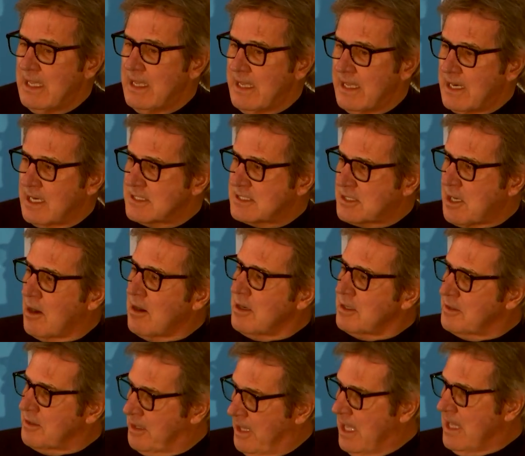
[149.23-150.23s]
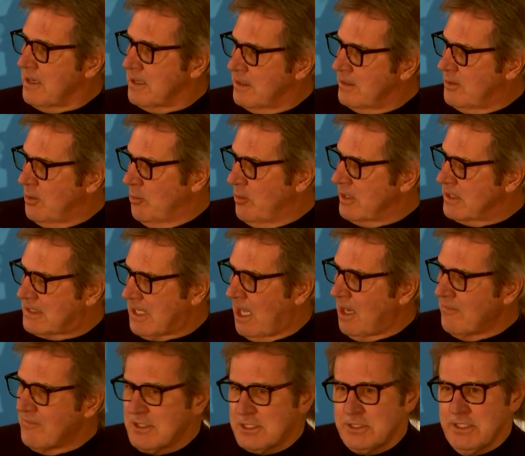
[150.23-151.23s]
And I started then doing
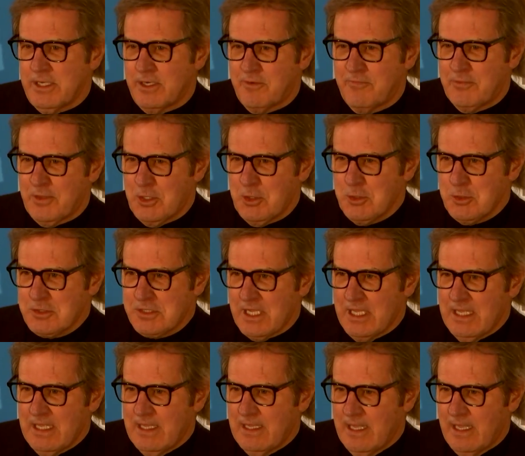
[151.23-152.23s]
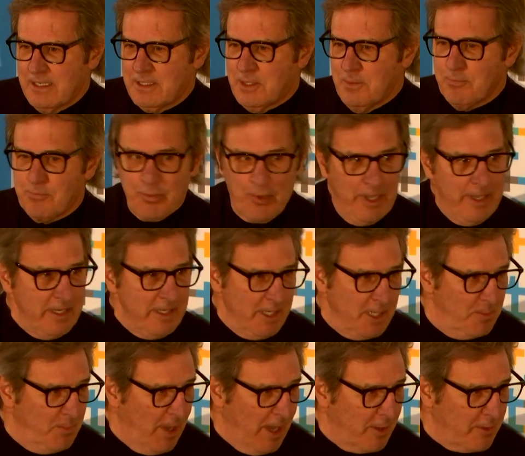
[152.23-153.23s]
television interviews and complaining
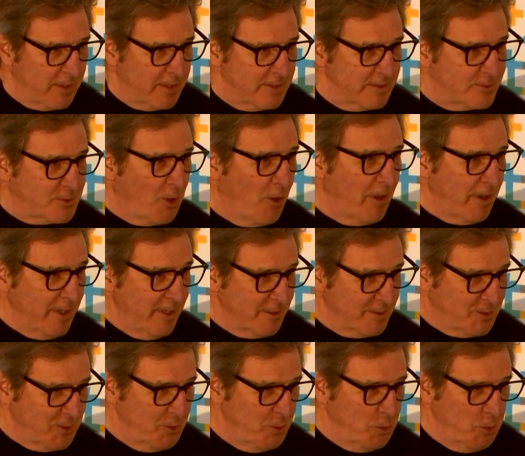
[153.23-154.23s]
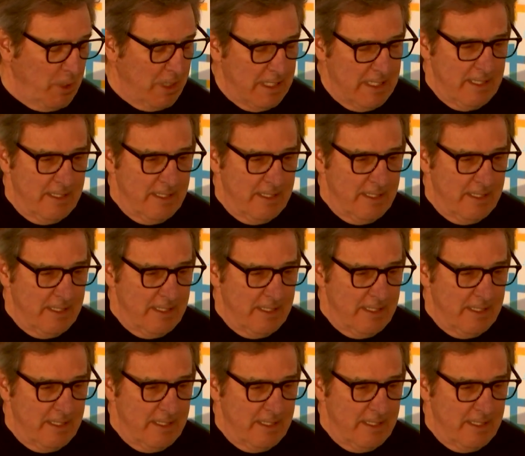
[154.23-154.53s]
about it and talking to